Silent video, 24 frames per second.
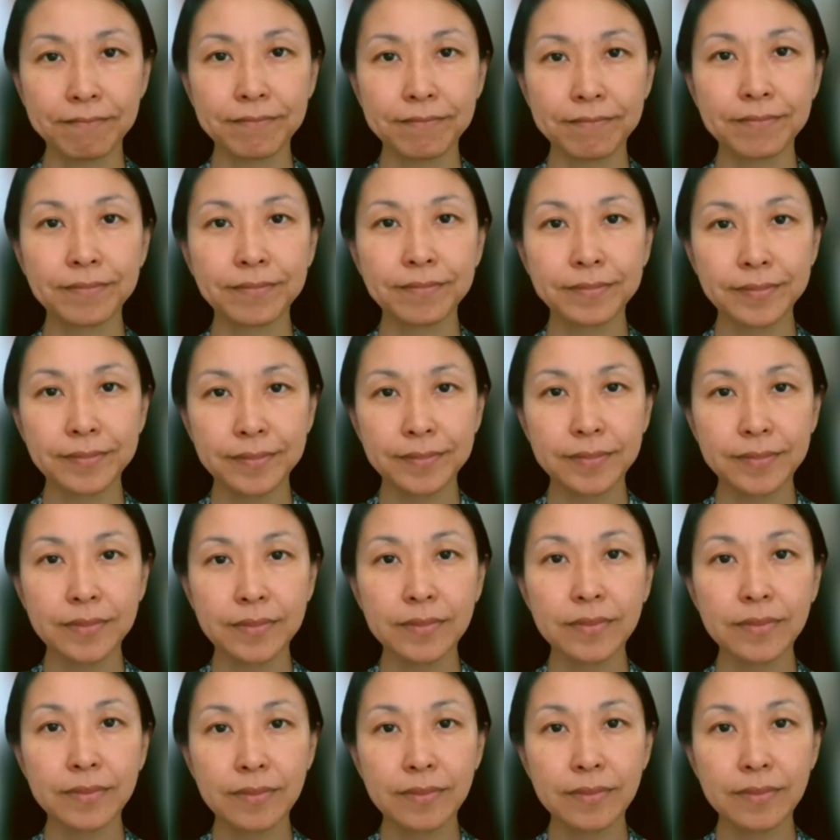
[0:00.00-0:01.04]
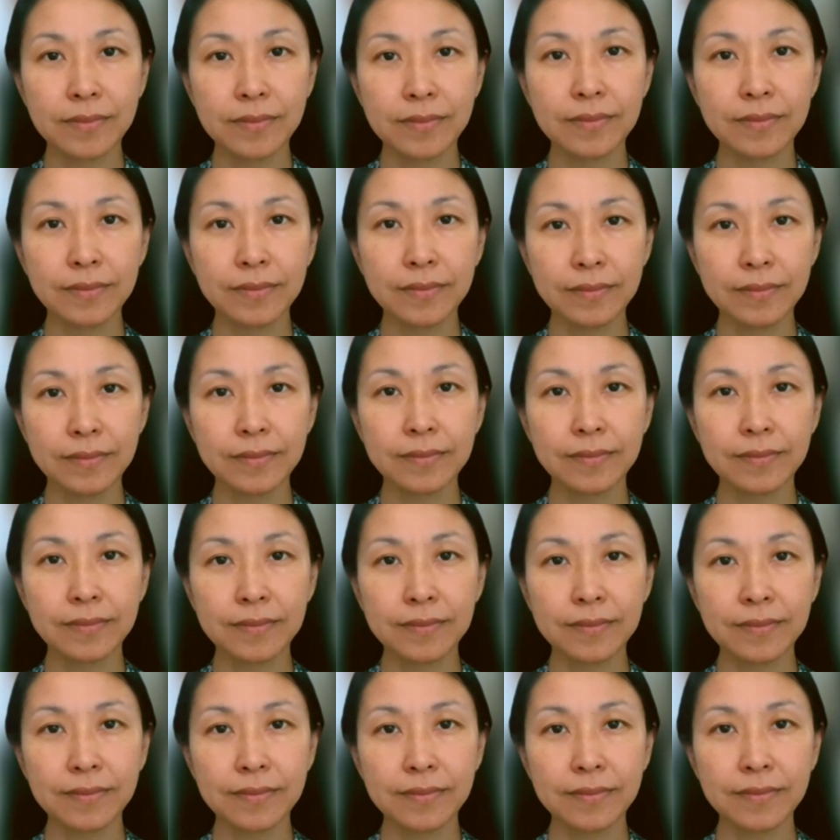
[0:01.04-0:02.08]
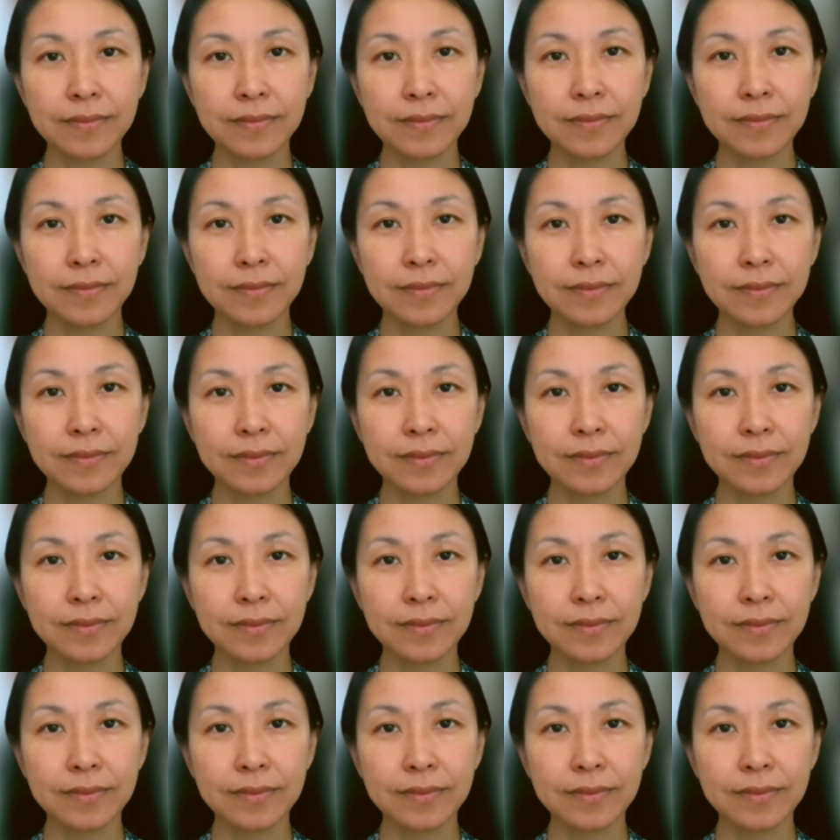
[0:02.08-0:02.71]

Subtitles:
(not speaking)